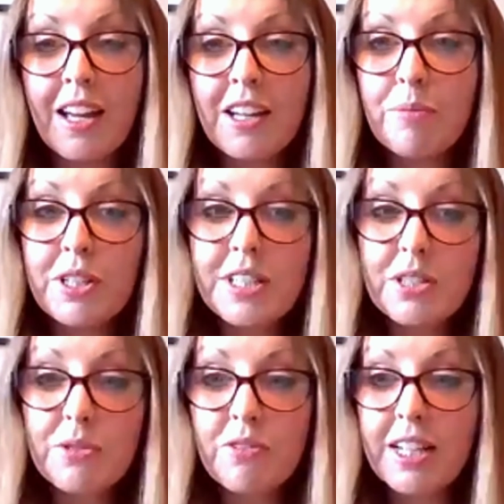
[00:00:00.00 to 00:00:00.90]
communities
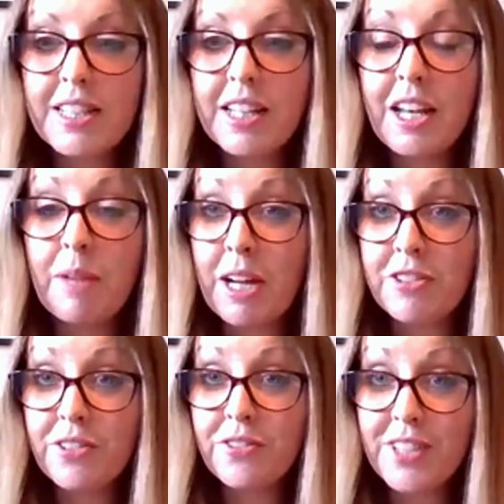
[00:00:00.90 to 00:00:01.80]
were acting in a matter of
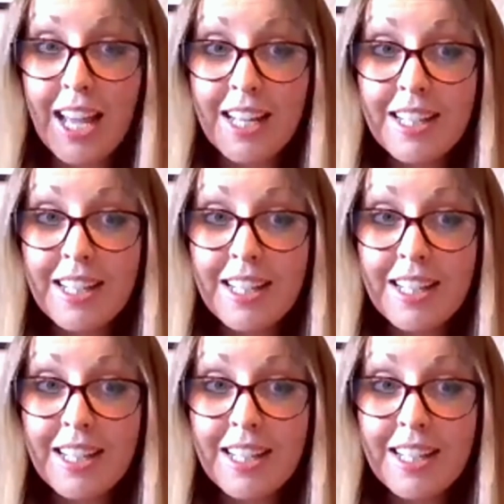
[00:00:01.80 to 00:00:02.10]
days,